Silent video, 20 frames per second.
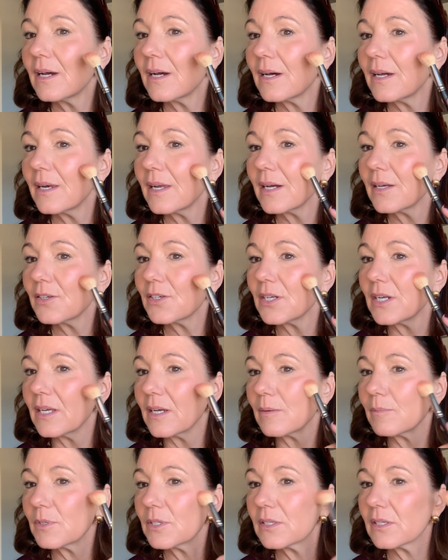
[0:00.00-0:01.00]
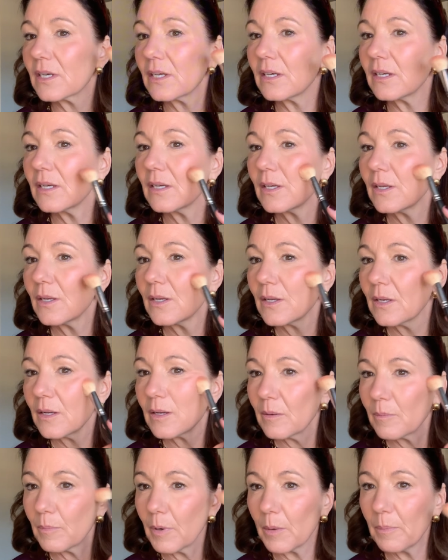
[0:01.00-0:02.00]
And actually, I'm just going to
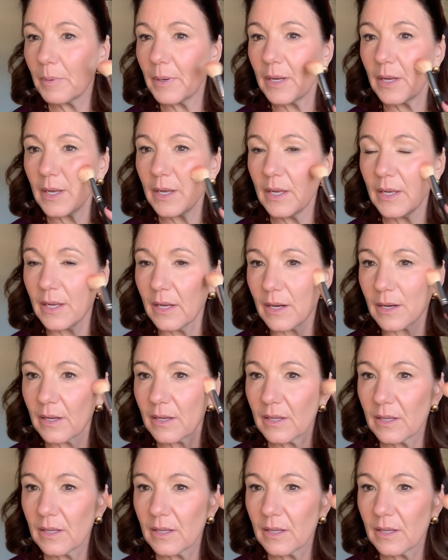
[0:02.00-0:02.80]
pop it here.